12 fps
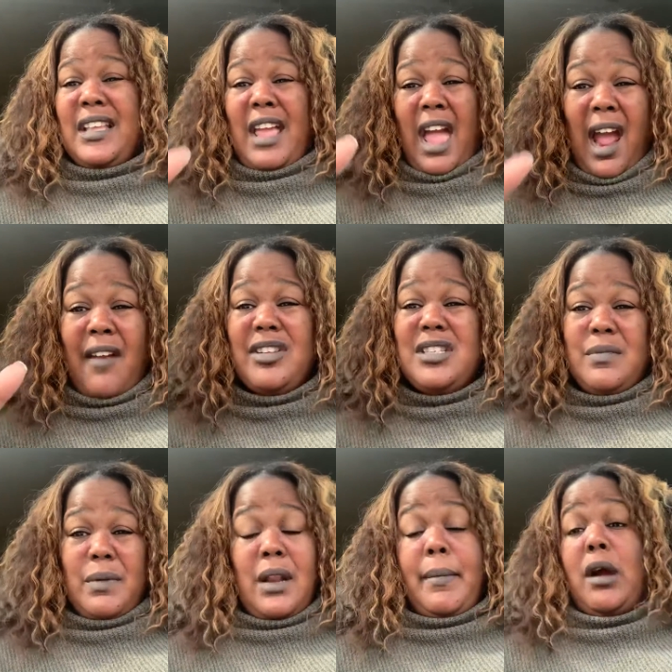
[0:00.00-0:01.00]
The average has
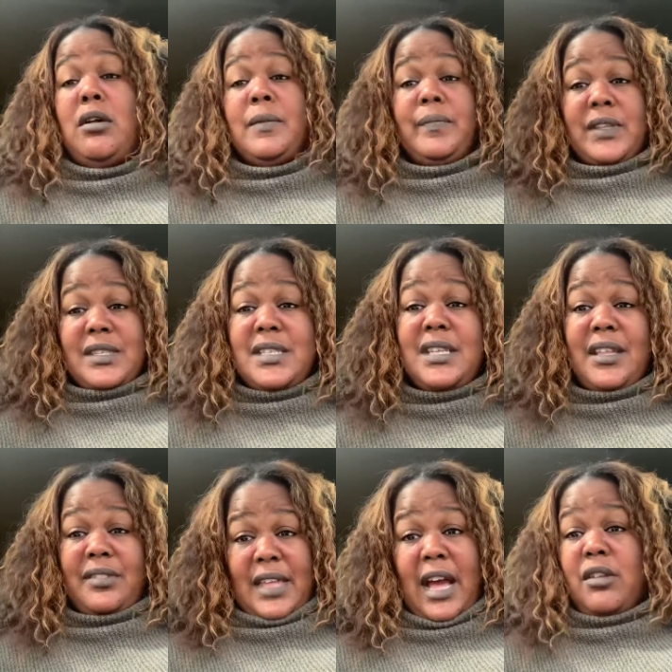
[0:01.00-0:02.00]
been about
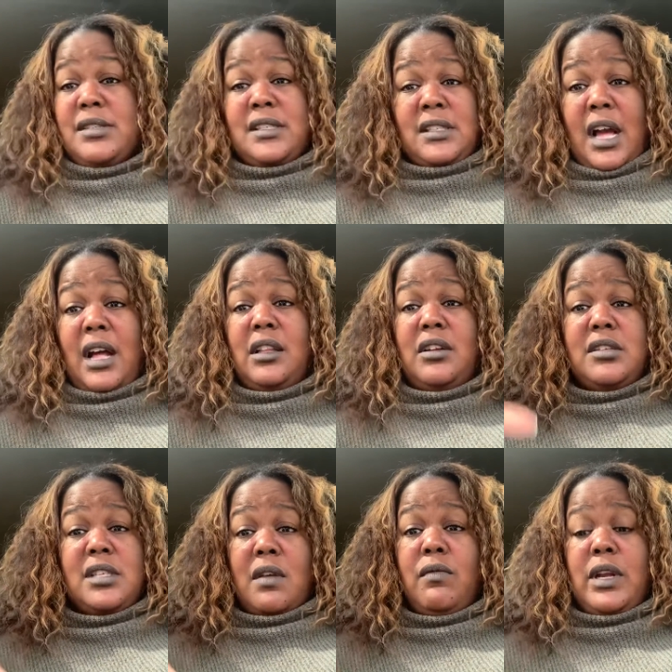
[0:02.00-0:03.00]

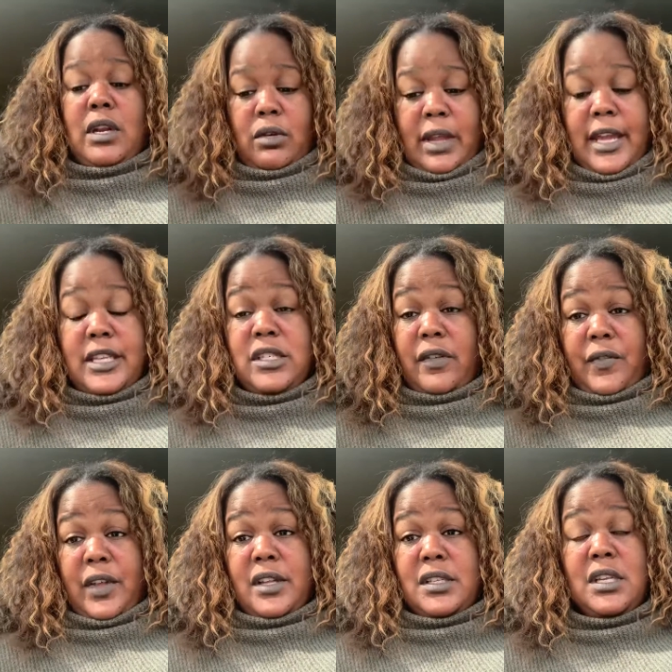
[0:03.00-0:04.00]
$10,000 in relocation
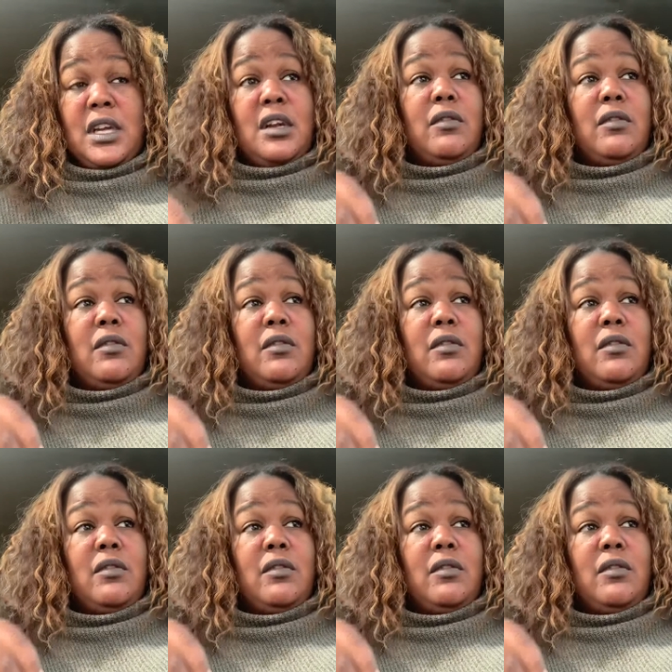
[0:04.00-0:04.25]
funds.